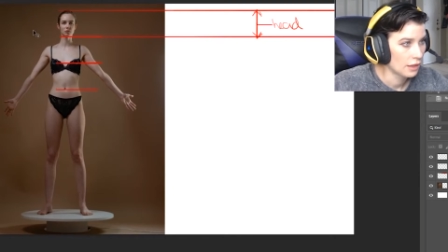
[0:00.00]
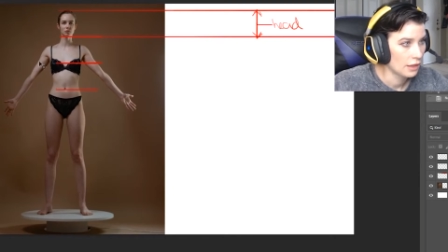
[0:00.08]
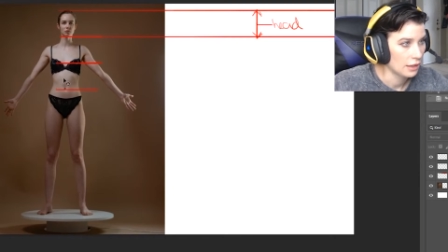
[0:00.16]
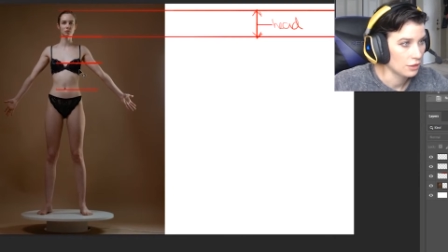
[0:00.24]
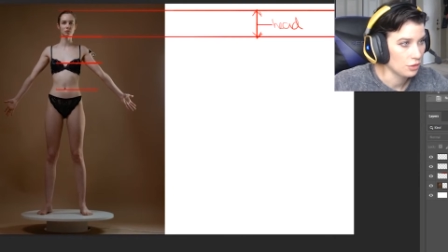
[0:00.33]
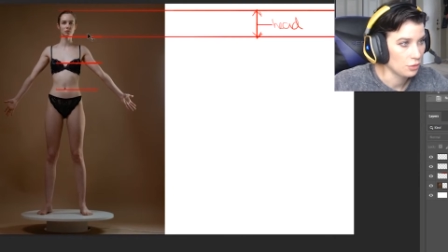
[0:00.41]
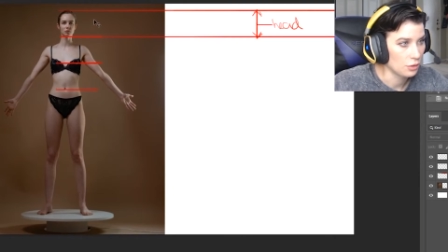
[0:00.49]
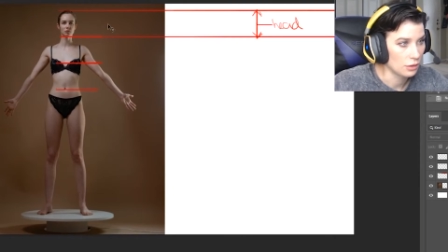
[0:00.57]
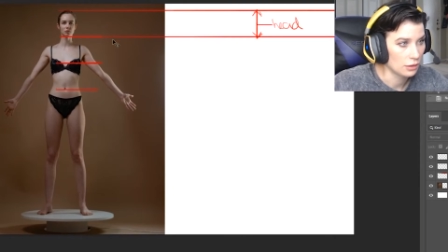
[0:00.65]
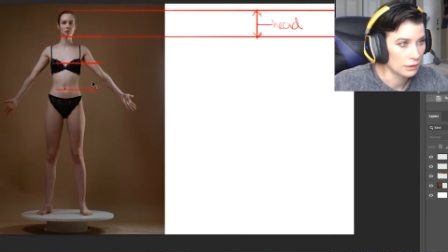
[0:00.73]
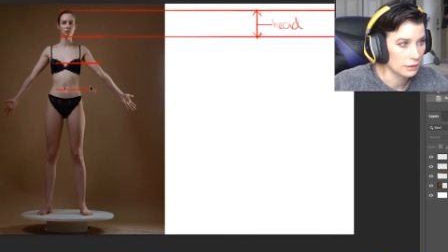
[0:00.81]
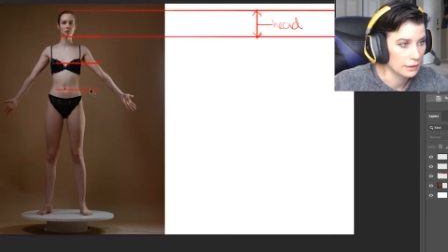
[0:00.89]
as you can
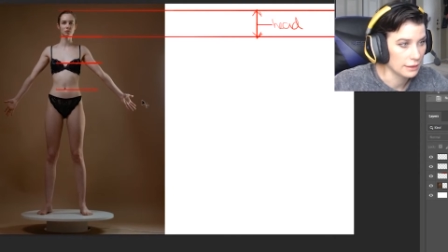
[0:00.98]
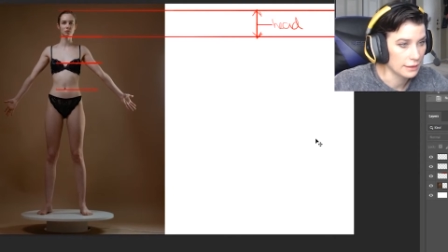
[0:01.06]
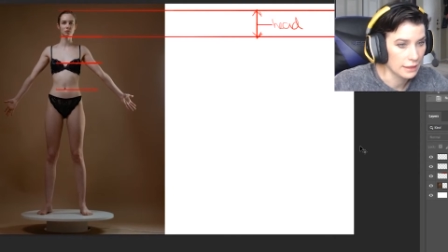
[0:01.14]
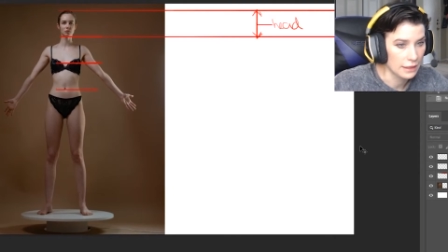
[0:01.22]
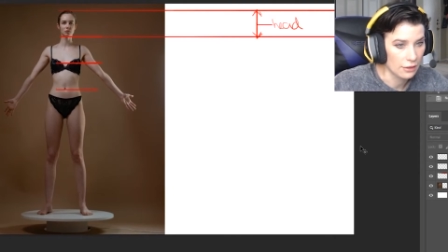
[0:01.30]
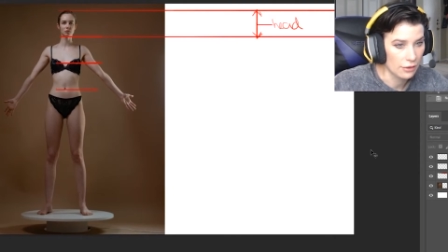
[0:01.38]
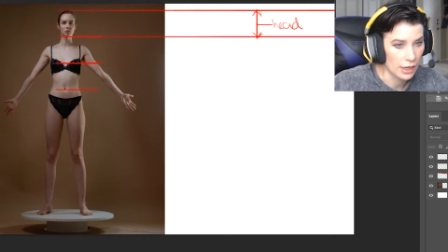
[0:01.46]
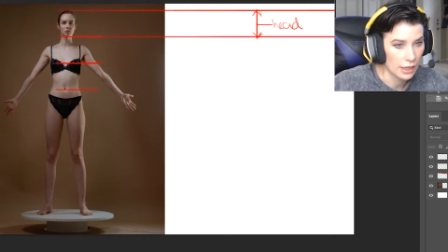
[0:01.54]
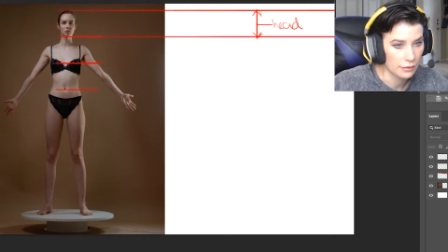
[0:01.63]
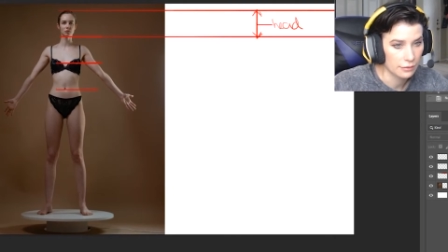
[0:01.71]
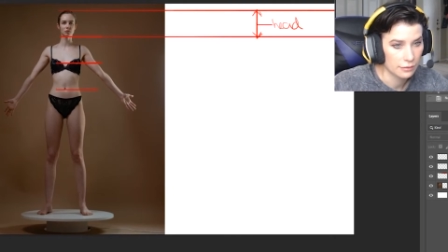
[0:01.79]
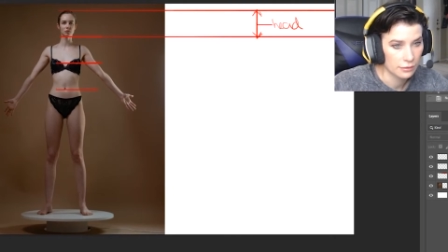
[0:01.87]
clearly see here, right?
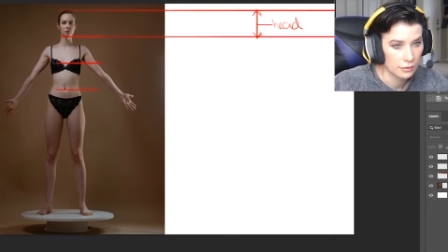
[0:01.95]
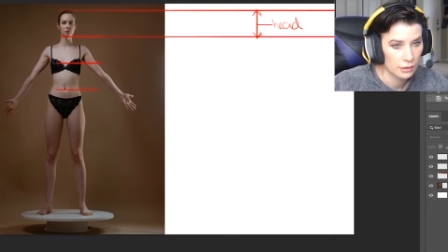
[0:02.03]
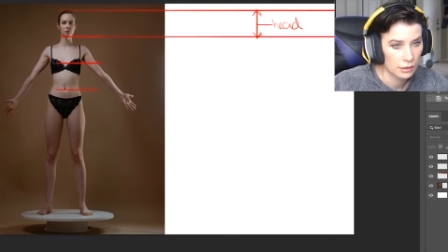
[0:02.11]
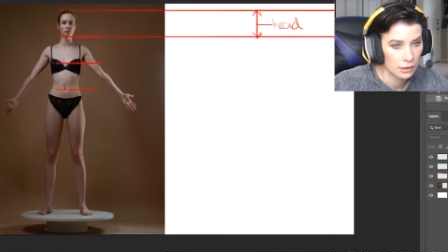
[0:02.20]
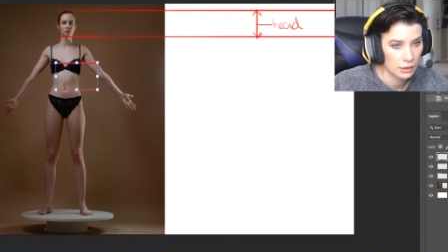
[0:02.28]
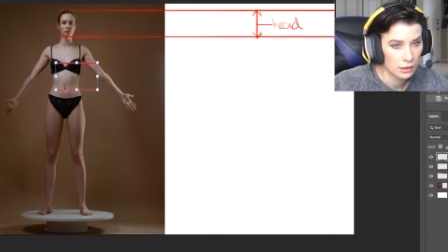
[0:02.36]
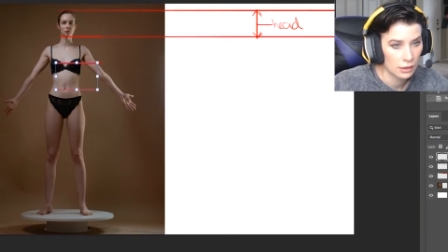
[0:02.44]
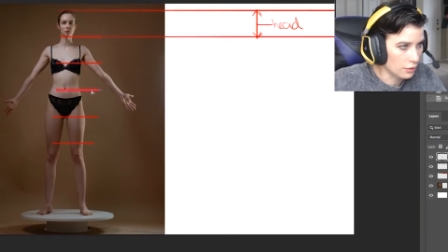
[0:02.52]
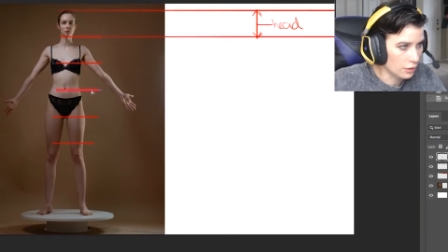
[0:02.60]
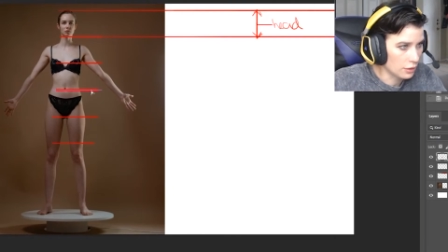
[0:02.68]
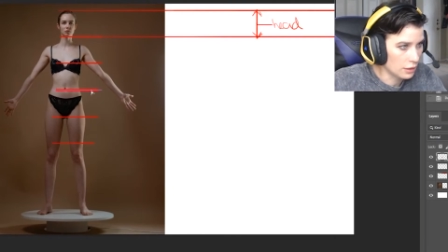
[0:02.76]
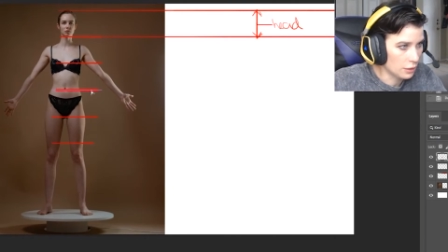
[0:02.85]
So
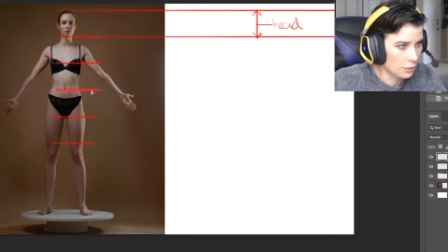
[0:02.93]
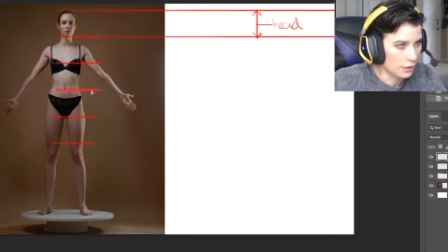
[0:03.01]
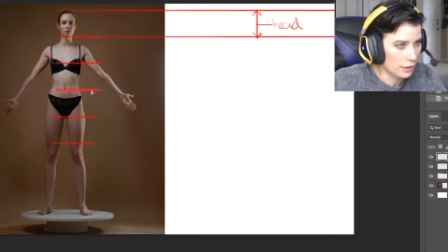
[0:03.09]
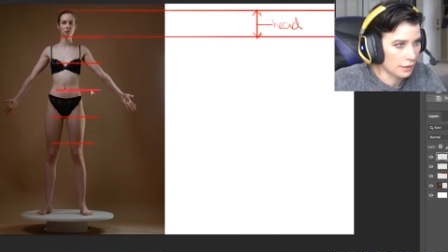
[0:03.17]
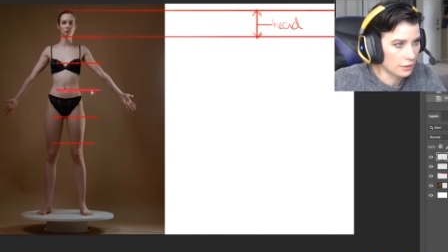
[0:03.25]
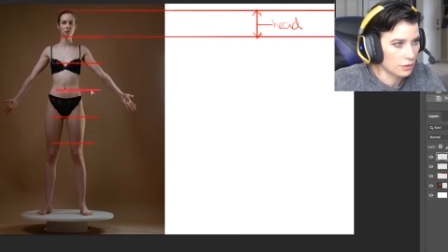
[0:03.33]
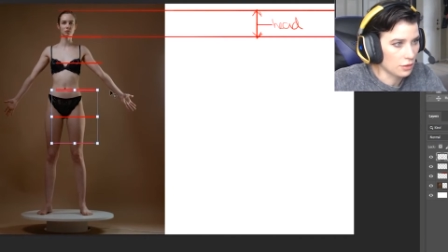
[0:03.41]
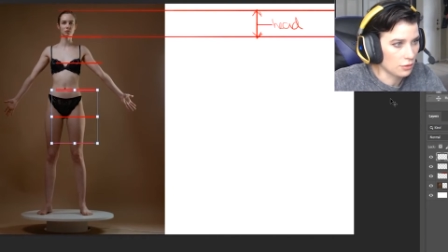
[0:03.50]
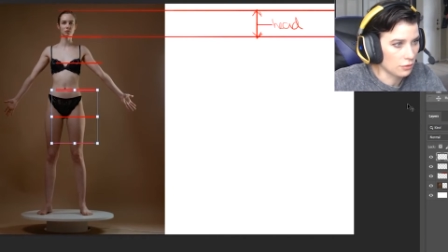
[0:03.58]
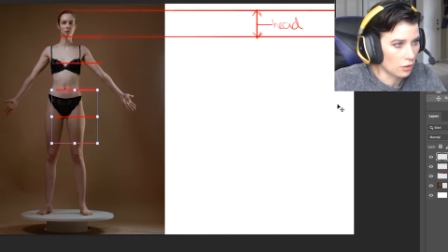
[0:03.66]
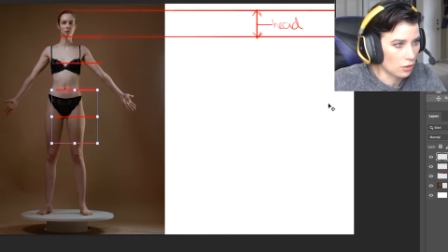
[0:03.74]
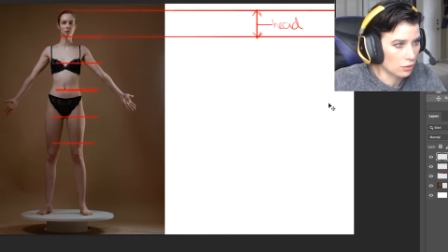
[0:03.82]
let's see where the next two
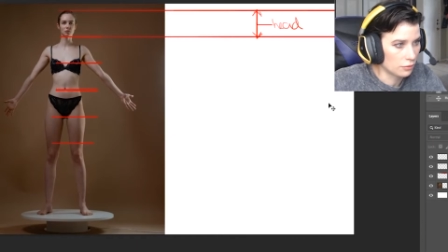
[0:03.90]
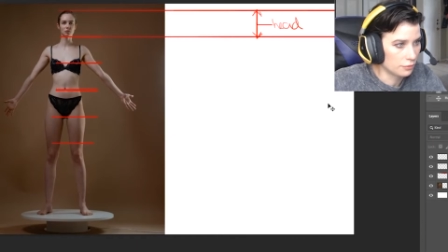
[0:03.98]
fall.